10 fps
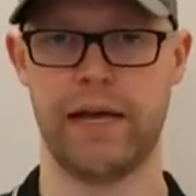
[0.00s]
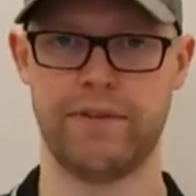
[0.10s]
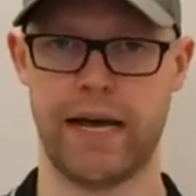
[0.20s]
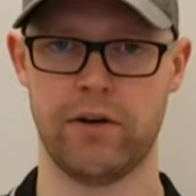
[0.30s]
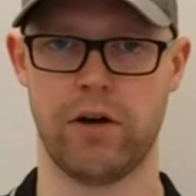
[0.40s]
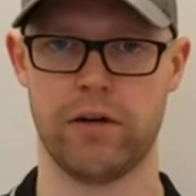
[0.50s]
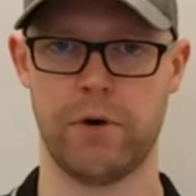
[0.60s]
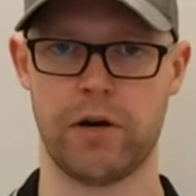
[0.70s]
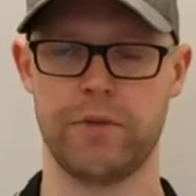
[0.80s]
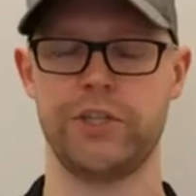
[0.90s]
hand onto the
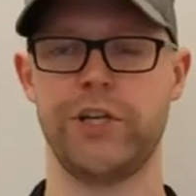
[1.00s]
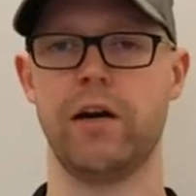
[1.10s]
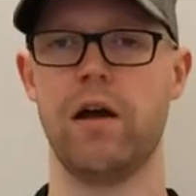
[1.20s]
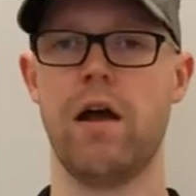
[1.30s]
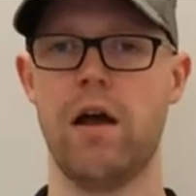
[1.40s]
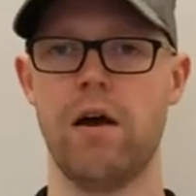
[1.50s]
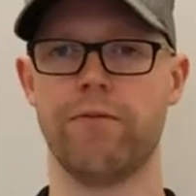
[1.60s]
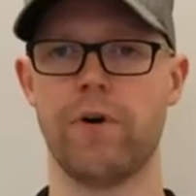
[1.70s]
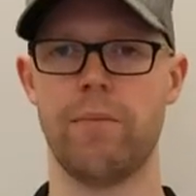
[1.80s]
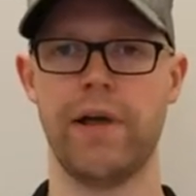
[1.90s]
bottom of the chair.
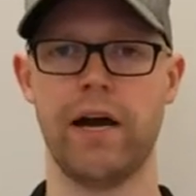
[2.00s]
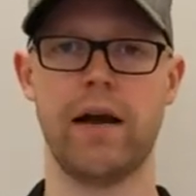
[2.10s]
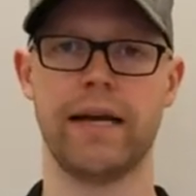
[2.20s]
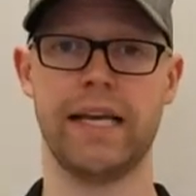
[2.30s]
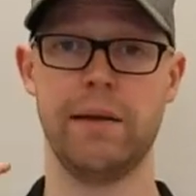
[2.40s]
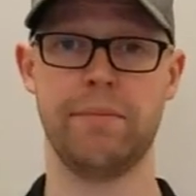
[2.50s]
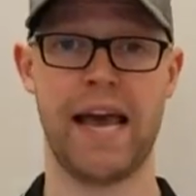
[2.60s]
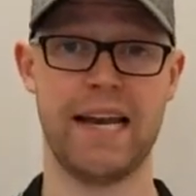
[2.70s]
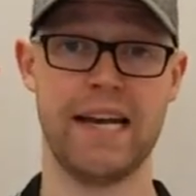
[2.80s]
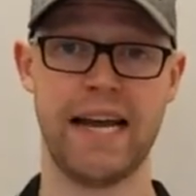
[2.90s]
From there, I'm going to keep the
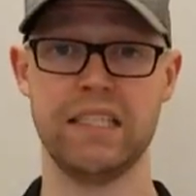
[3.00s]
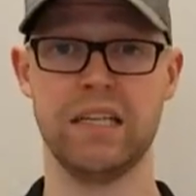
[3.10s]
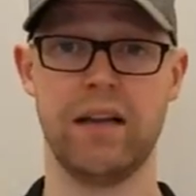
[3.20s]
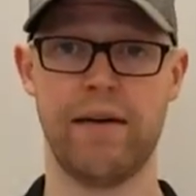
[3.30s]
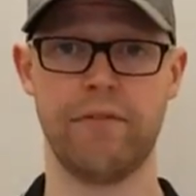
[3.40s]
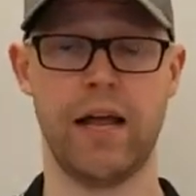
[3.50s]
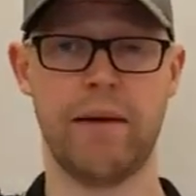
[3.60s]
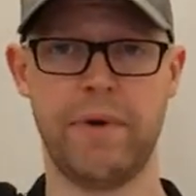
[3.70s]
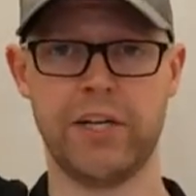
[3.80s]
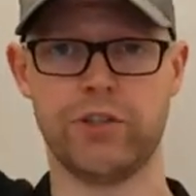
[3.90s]
head nice and level
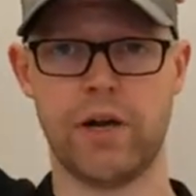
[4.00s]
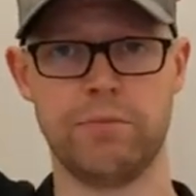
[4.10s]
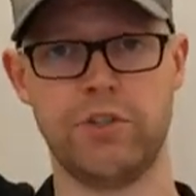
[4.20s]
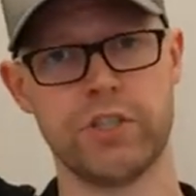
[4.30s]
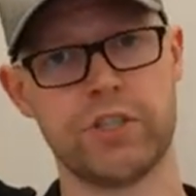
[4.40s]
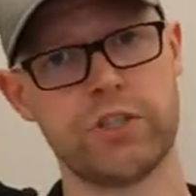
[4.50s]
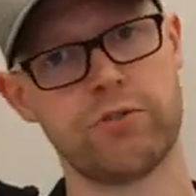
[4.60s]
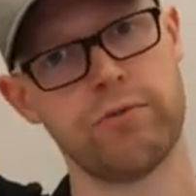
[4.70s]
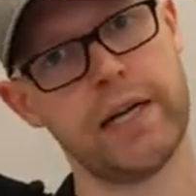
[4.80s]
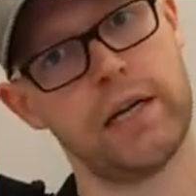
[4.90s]
and make sure I'm just
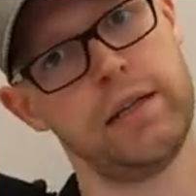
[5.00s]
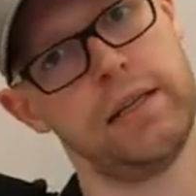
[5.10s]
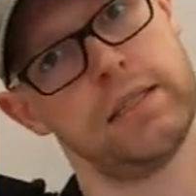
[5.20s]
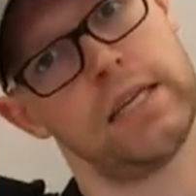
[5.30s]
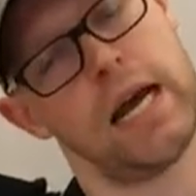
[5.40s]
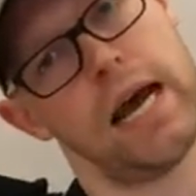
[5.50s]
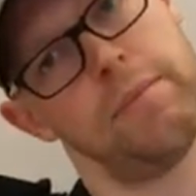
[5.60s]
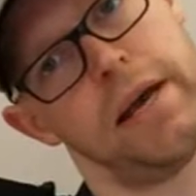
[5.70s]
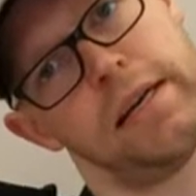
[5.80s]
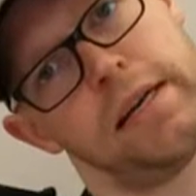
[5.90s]
strictly
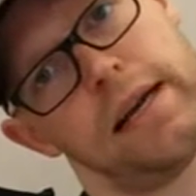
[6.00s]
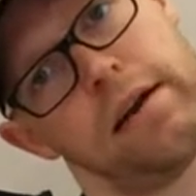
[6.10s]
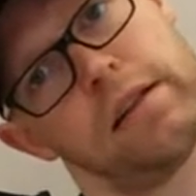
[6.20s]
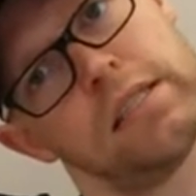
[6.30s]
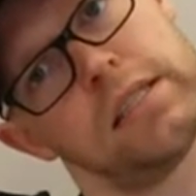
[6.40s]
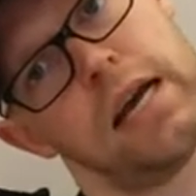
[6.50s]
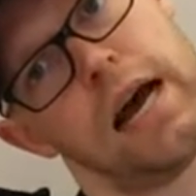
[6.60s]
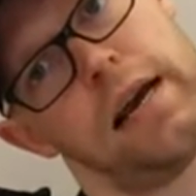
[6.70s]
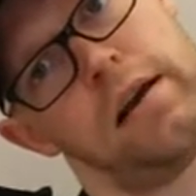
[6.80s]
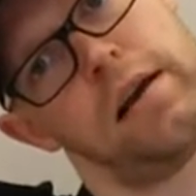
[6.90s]
side bending down to the
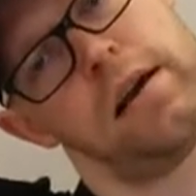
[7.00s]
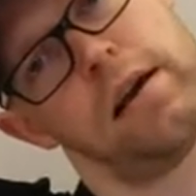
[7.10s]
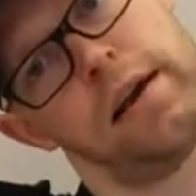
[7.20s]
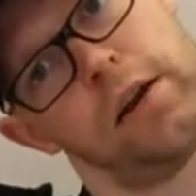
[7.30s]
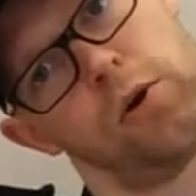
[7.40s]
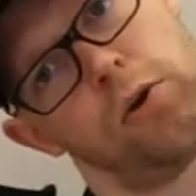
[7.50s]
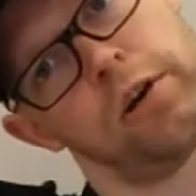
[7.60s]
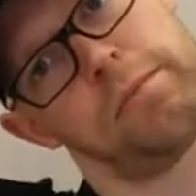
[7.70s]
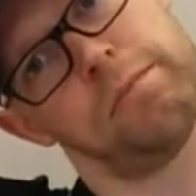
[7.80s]
side in order to